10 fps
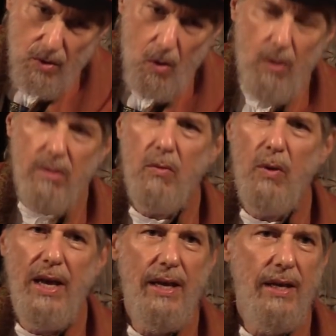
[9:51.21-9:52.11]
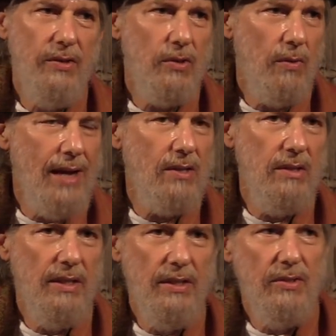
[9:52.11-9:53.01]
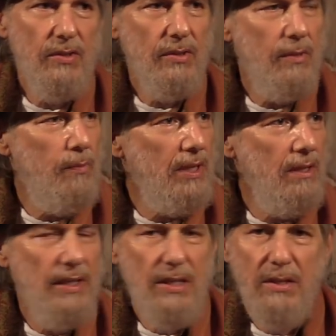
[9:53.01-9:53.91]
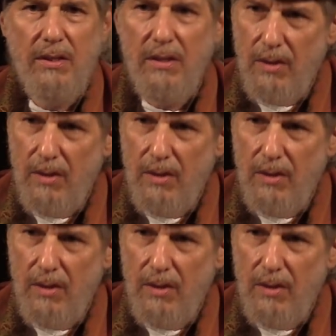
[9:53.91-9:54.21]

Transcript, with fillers: all the way directly into the Middle East,